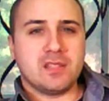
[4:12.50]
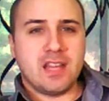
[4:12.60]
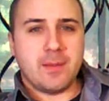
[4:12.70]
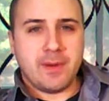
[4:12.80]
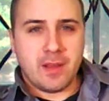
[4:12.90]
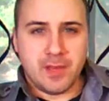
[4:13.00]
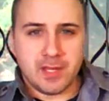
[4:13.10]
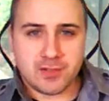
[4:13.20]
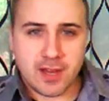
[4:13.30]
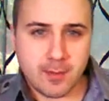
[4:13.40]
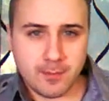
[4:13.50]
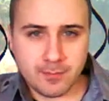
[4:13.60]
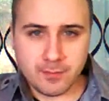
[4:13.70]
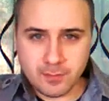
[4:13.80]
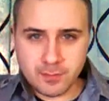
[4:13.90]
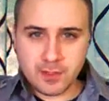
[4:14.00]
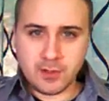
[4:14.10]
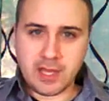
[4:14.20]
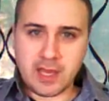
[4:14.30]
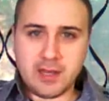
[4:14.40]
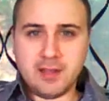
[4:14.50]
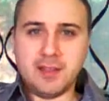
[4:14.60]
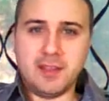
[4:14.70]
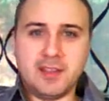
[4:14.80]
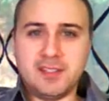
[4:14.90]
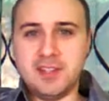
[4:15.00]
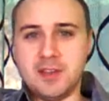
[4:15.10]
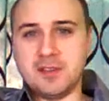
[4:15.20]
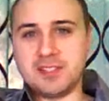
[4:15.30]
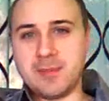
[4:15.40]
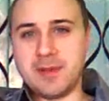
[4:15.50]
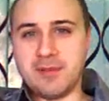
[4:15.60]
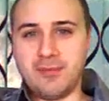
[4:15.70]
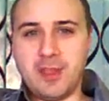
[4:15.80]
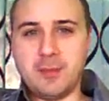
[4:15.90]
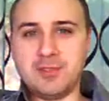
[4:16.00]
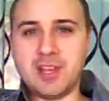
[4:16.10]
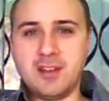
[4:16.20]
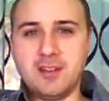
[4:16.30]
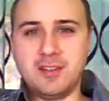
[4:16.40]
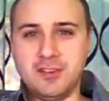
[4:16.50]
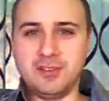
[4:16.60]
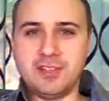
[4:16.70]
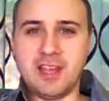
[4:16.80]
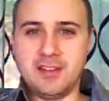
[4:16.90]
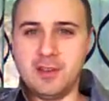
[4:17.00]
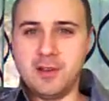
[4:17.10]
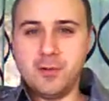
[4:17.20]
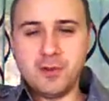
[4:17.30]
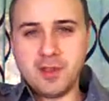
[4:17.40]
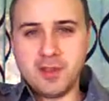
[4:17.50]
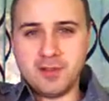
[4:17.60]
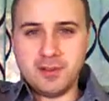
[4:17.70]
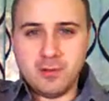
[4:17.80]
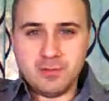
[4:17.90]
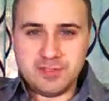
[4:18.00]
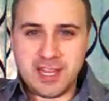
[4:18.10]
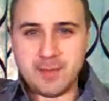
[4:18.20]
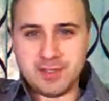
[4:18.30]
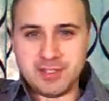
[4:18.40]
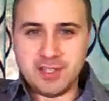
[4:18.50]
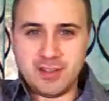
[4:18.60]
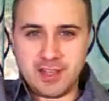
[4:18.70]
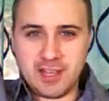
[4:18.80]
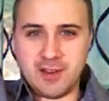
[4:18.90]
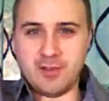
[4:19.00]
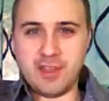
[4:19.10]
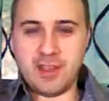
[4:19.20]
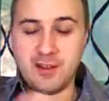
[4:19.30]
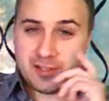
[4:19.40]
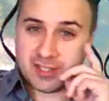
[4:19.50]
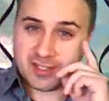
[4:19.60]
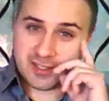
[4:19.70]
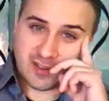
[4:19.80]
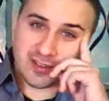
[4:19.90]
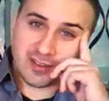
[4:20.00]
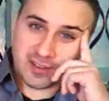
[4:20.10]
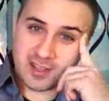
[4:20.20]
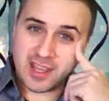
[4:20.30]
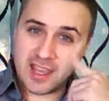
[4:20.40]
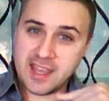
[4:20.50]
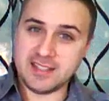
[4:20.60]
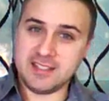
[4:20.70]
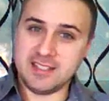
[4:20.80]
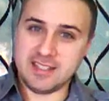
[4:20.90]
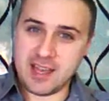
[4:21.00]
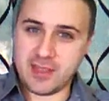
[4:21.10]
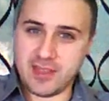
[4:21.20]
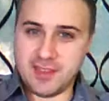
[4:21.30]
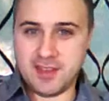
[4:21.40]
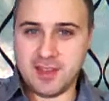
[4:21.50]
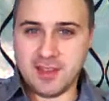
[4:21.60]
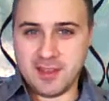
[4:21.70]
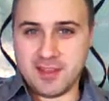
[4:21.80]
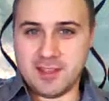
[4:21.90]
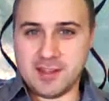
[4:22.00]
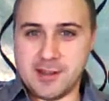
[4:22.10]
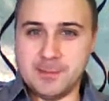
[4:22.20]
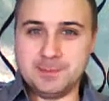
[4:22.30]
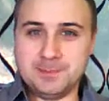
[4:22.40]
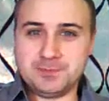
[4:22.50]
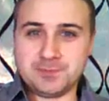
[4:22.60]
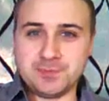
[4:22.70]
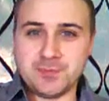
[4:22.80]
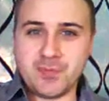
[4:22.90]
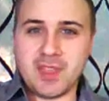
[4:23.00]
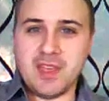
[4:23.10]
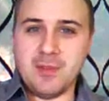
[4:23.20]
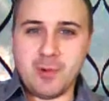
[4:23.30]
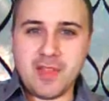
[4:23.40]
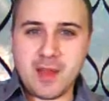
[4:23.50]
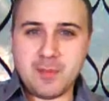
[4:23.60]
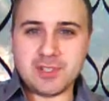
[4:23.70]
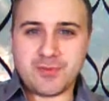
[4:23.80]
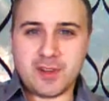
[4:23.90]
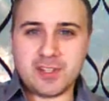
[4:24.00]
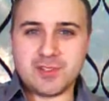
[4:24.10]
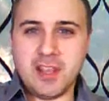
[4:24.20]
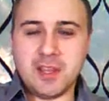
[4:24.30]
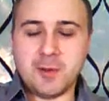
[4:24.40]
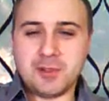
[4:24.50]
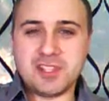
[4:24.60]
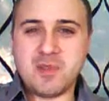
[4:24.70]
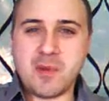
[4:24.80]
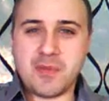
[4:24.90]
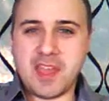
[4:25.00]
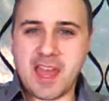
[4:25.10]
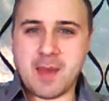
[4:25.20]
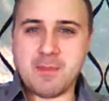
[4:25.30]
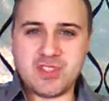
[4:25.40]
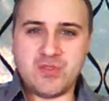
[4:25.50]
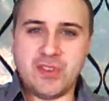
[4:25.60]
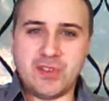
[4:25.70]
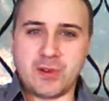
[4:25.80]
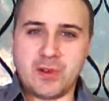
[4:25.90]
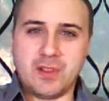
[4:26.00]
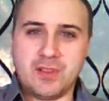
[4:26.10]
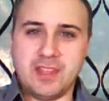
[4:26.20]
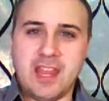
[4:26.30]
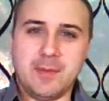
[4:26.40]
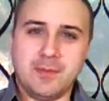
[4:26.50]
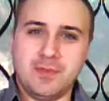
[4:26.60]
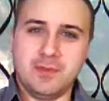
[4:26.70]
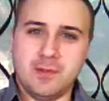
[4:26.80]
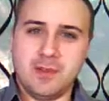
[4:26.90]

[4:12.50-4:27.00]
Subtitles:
step on a pit trap, you're dead. Step on a flame jet, you're dead. No damage here or there, just insta death. And while that was frustrating, it was just something about the atmosphere the game